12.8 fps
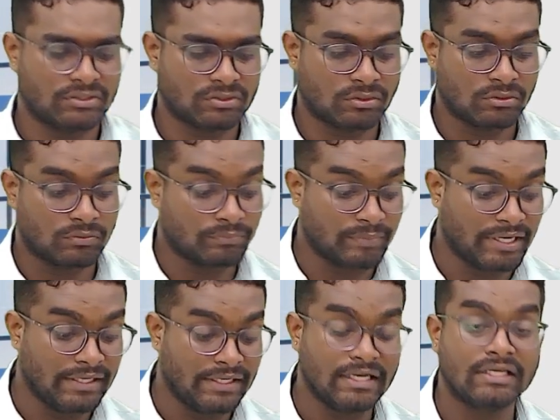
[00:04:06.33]
So
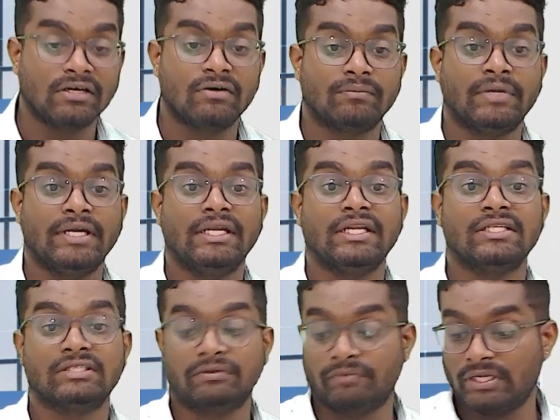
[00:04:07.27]

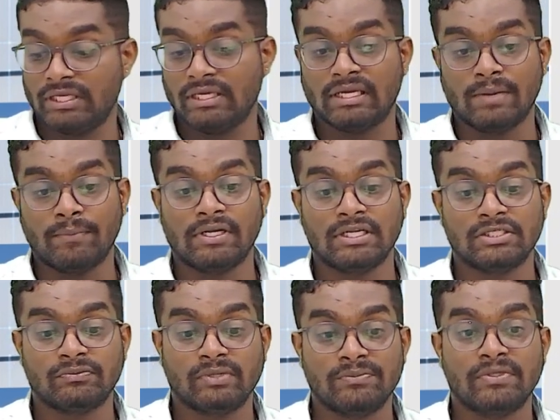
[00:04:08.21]
maintenance of working capital is
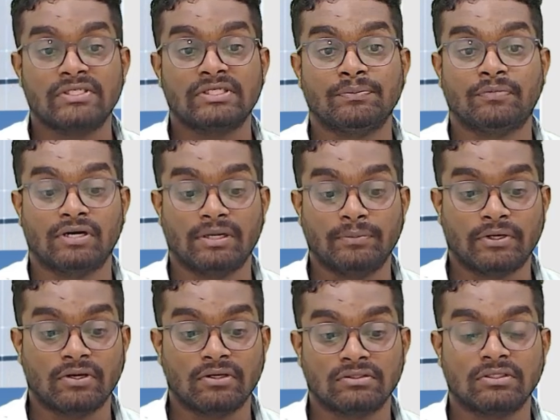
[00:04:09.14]
very much important,
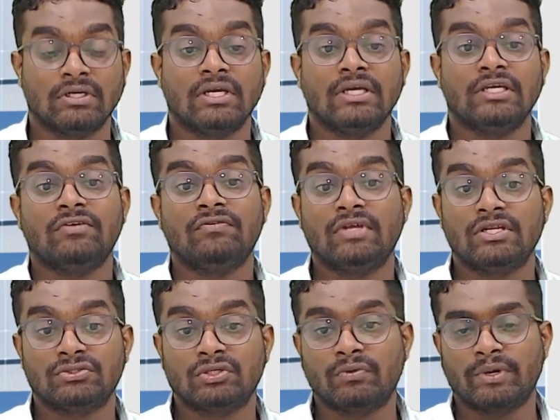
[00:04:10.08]
because if there
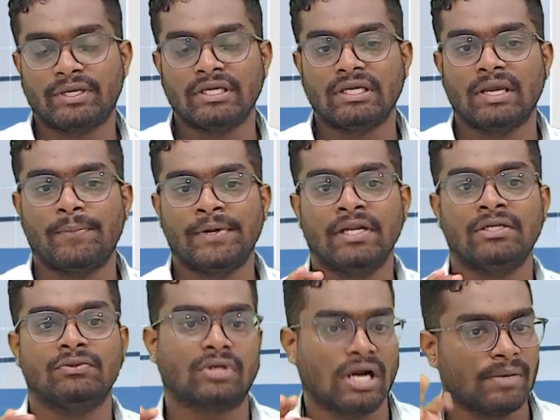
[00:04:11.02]
is no working capital,
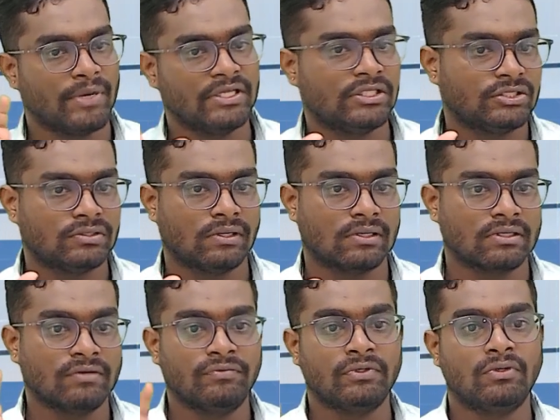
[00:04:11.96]
you can't buy the stock.
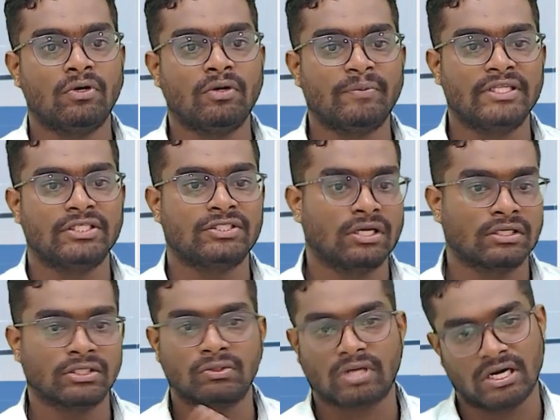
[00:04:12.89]
If you don't buy the stock,
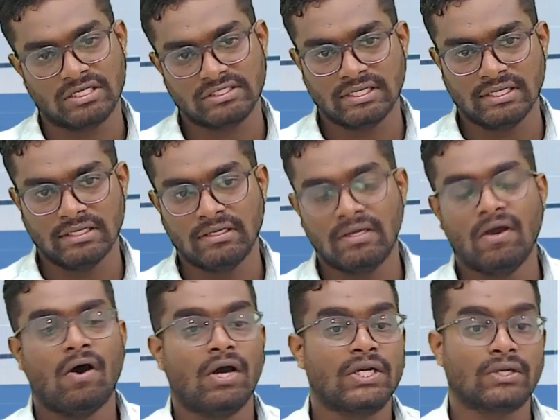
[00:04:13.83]
you can't sell,
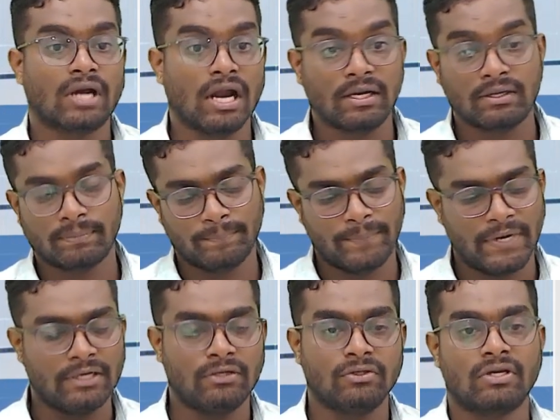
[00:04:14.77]
or you can't pay
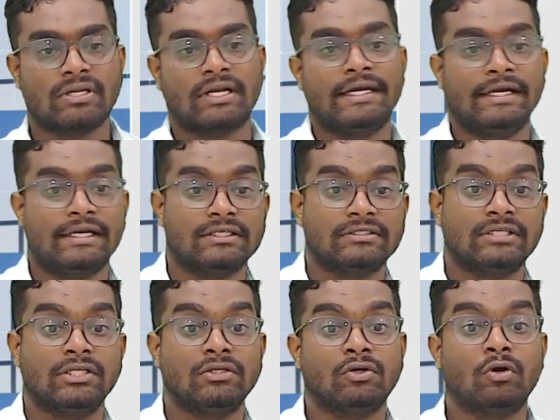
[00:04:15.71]
to your creditors,
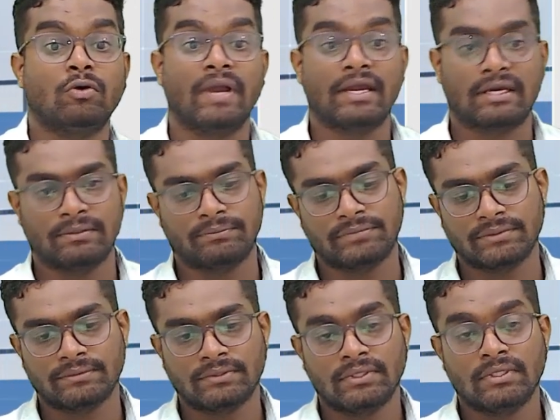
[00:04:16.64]
then you'll go bankrupt.
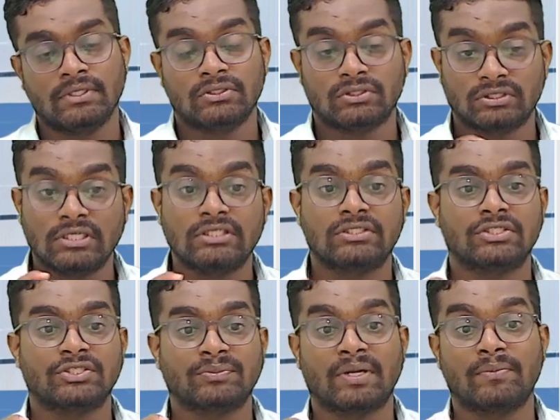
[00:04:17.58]
So that is
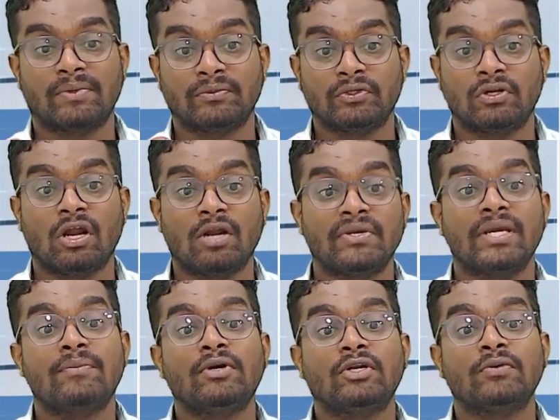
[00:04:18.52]
also a problem. You will not be
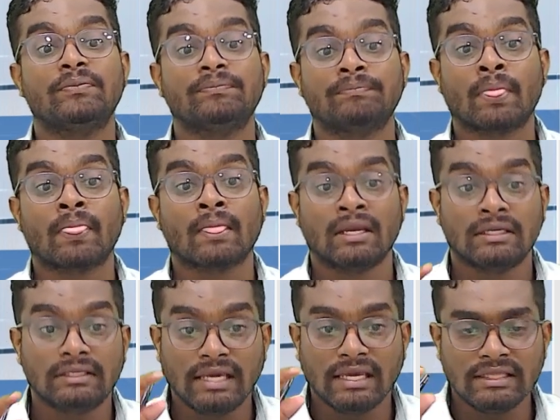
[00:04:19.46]
able to
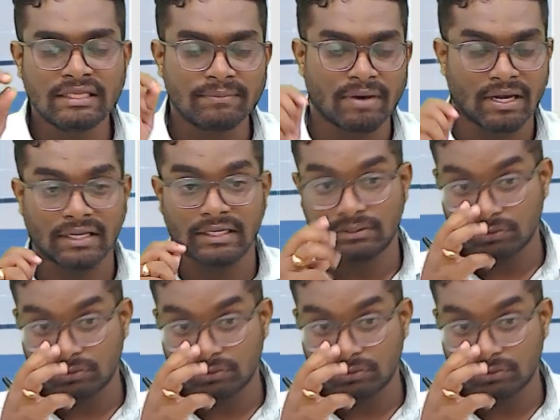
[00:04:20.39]
gain the market.